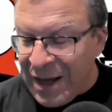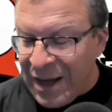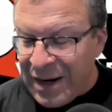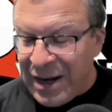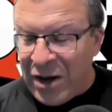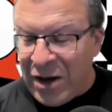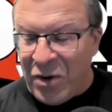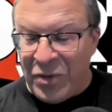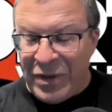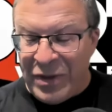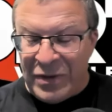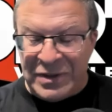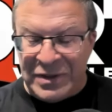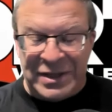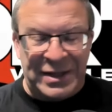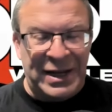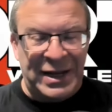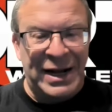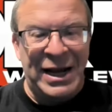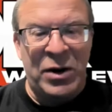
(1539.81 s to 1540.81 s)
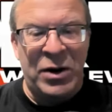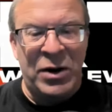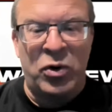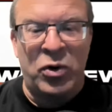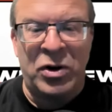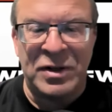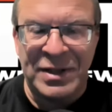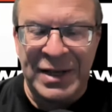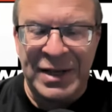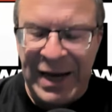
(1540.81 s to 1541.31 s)
Now there was a TNA
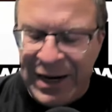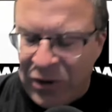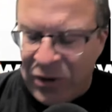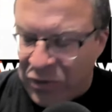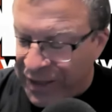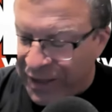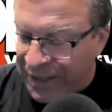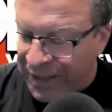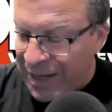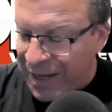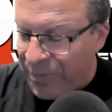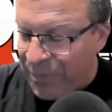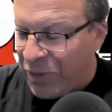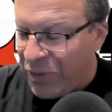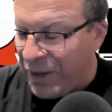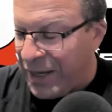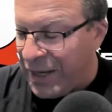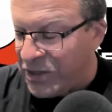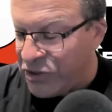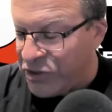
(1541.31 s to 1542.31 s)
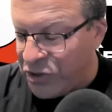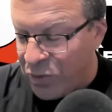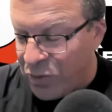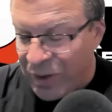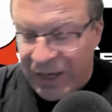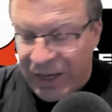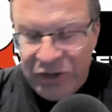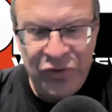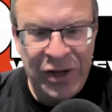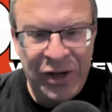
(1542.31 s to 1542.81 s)
World Title, Nick Nemeth against Joe
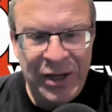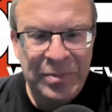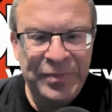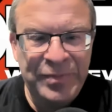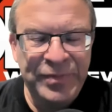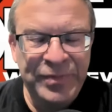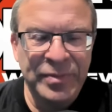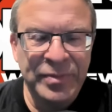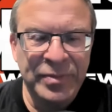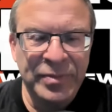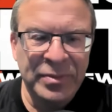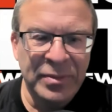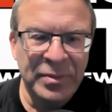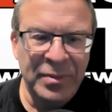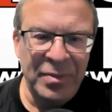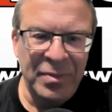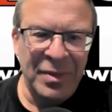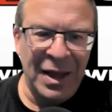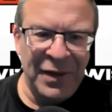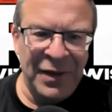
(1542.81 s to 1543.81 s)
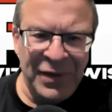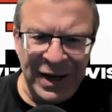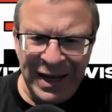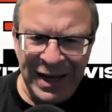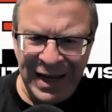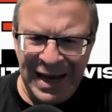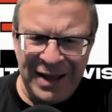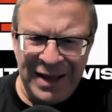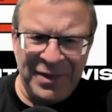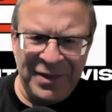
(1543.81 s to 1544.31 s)
Hendry. Then
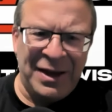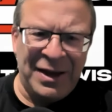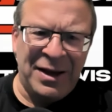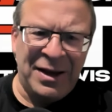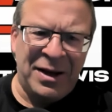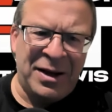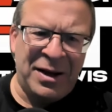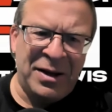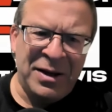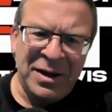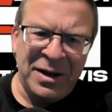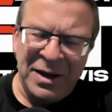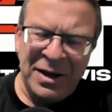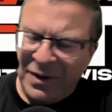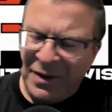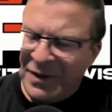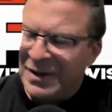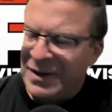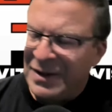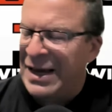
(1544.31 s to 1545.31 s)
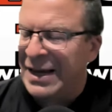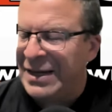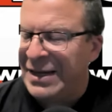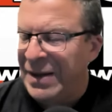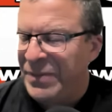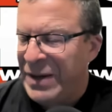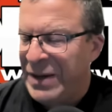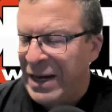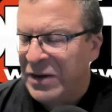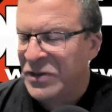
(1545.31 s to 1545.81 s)
you had the tag
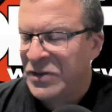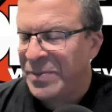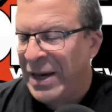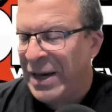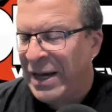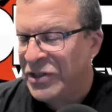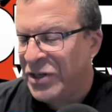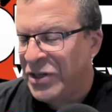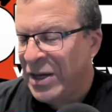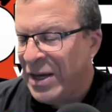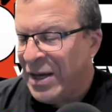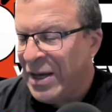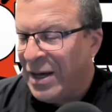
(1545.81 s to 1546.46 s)
team titles match.